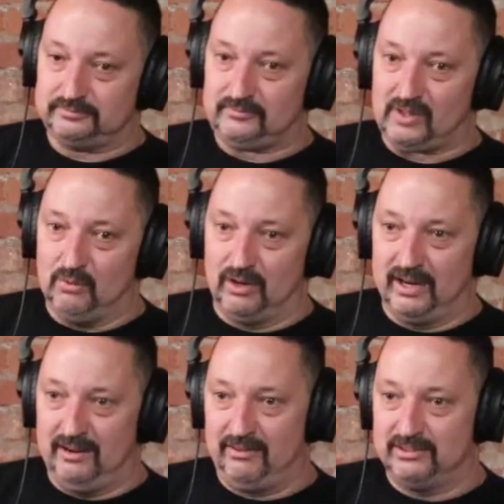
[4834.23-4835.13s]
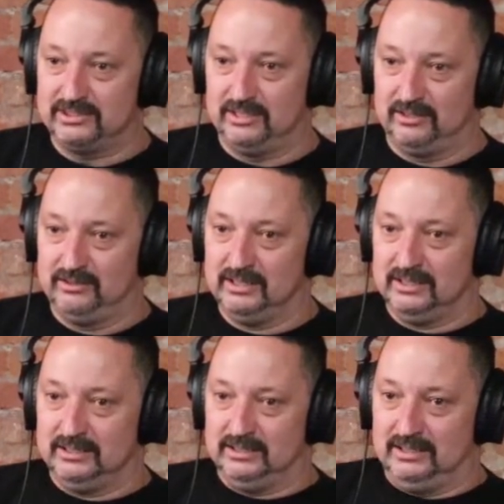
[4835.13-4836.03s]
whatever. So
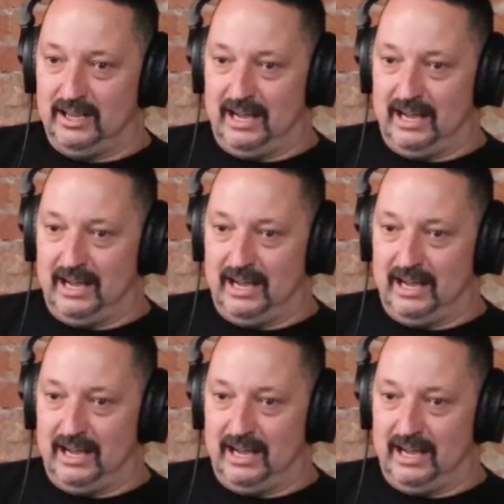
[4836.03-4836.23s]
I